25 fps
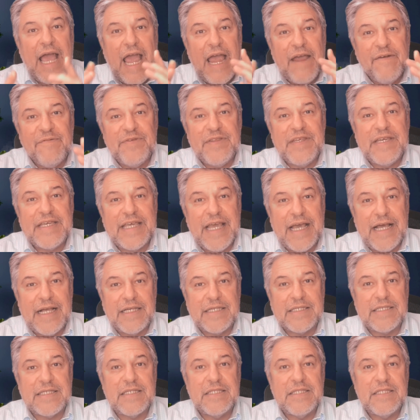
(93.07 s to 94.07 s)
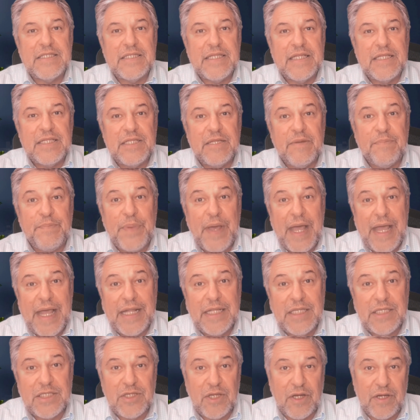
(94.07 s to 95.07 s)
Everything else
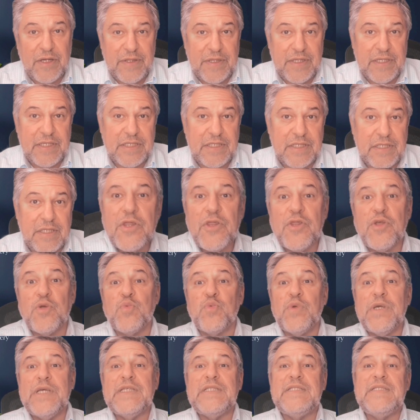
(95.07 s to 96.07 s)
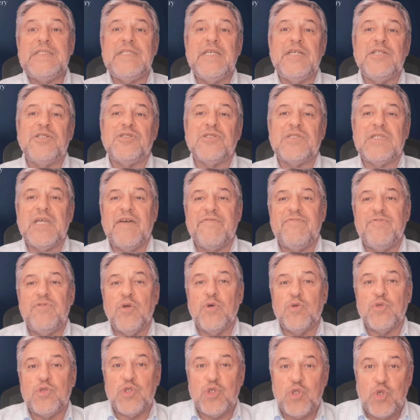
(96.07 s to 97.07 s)
depends on this. The reason teachers have
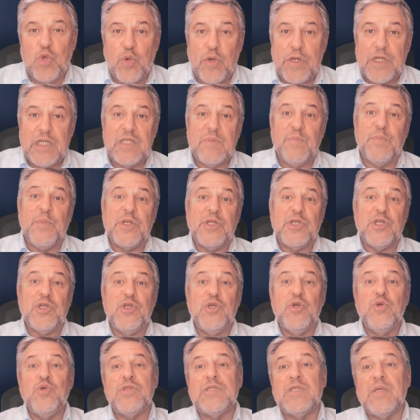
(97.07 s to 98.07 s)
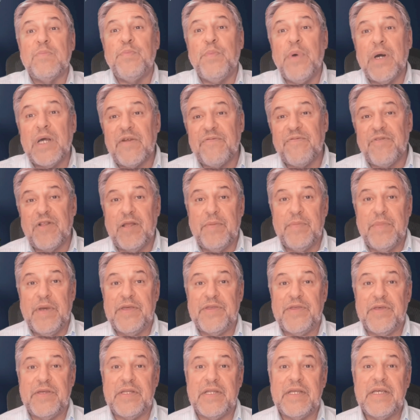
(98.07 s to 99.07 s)
no choice but to use the butterfly
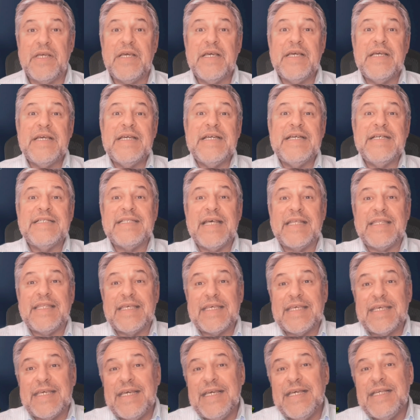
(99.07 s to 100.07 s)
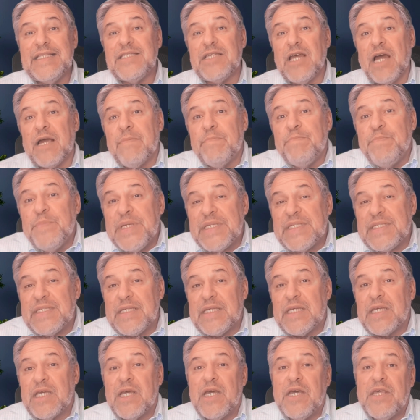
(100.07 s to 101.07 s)
method is that the kids are
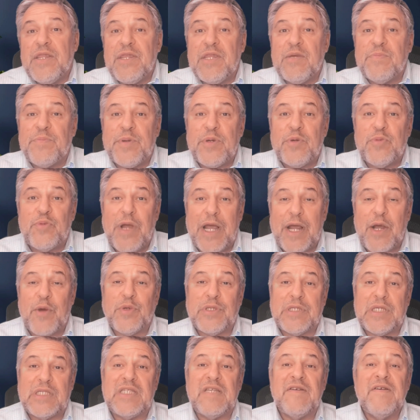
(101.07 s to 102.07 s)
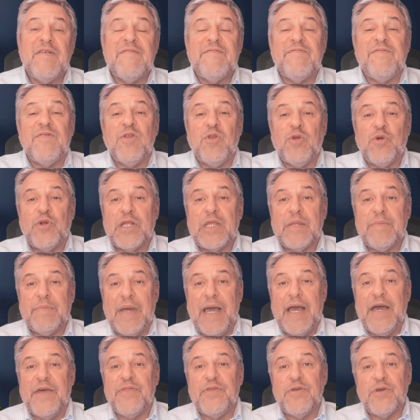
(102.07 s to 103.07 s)
missing the prerequisites for learning
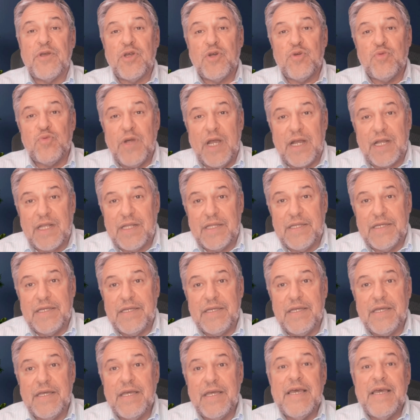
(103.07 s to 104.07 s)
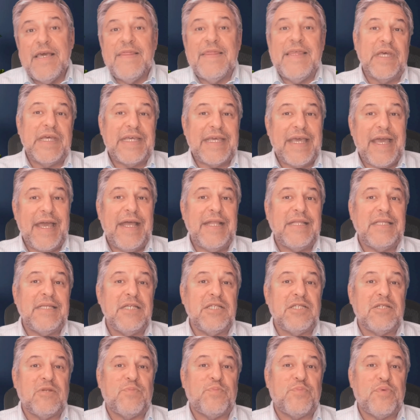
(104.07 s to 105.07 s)
math correctly. They can't
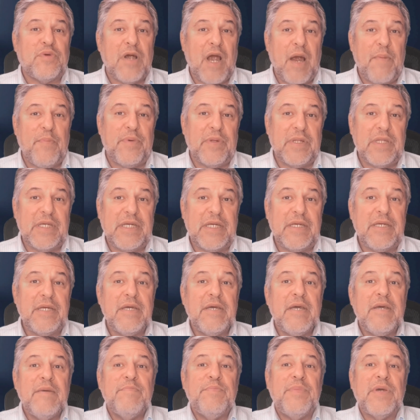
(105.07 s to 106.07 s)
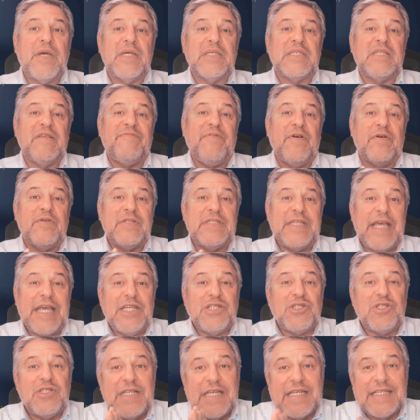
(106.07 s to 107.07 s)
teach it properly because the
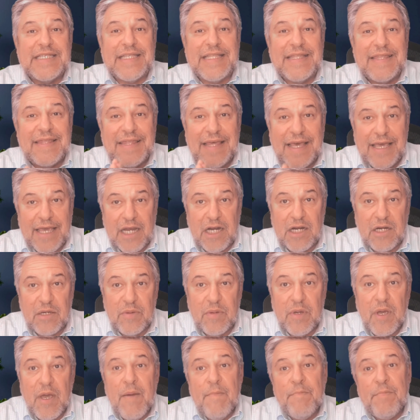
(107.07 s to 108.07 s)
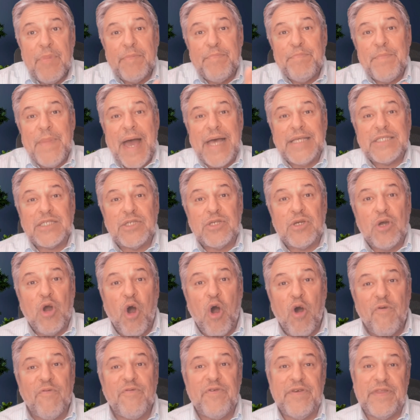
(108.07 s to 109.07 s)
foundation isn't there. But masking
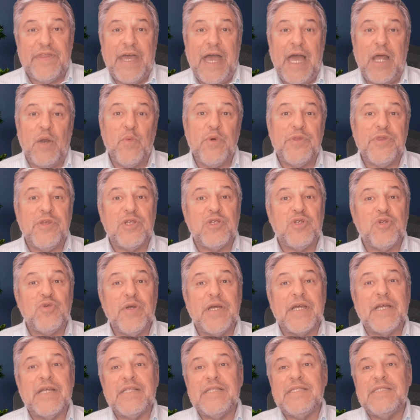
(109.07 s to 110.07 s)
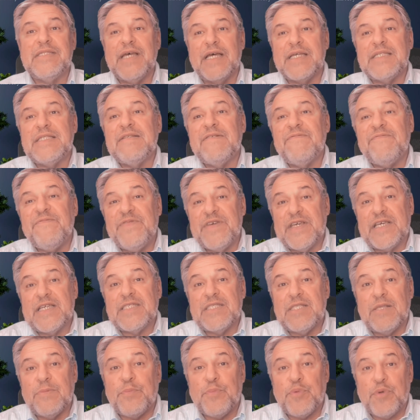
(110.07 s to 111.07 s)
over that with a trick doesn't
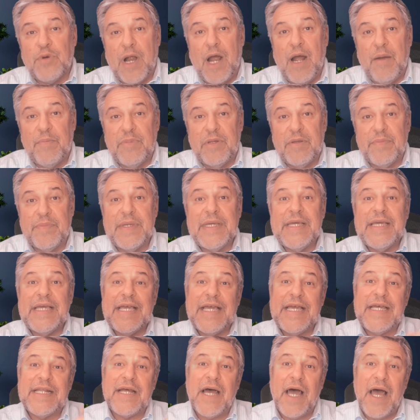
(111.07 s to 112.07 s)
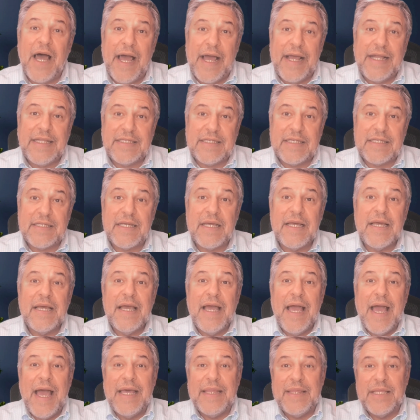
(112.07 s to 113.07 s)
fix the problem. It hides it,
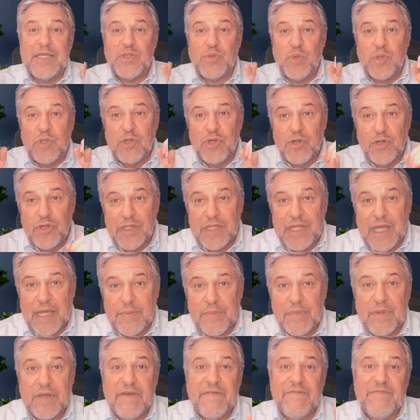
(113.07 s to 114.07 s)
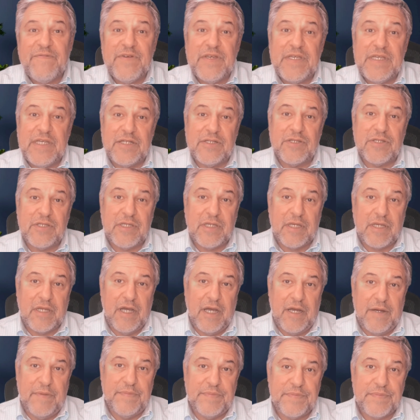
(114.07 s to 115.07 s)
and this will hurt them for years to
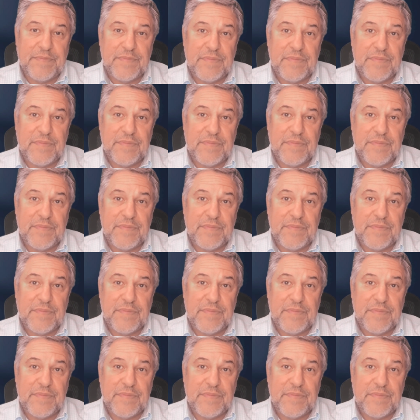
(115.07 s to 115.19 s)
come.